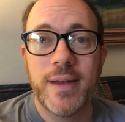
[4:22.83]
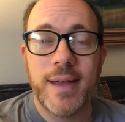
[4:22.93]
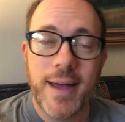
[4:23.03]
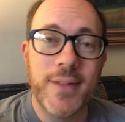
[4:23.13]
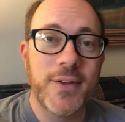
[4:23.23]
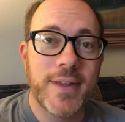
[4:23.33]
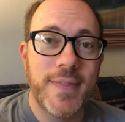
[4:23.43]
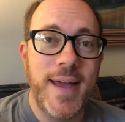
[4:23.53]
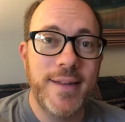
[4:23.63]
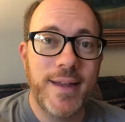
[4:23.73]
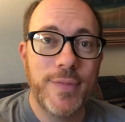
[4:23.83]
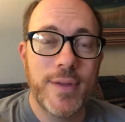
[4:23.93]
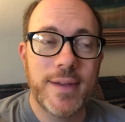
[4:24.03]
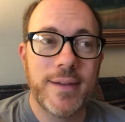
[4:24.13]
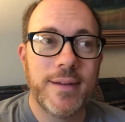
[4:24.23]
I look at that and I
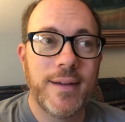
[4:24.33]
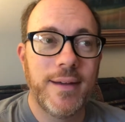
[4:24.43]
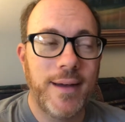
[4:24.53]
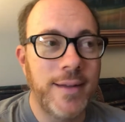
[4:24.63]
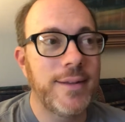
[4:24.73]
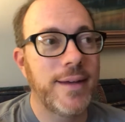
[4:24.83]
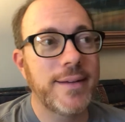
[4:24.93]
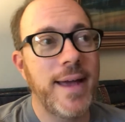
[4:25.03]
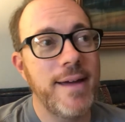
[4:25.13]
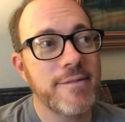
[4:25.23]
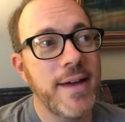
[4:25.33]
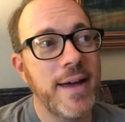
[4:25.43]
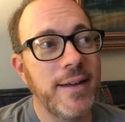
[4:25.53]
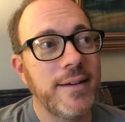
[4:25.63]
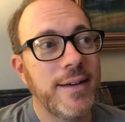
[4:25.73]
think, I'd like to have
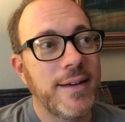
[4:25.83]
that.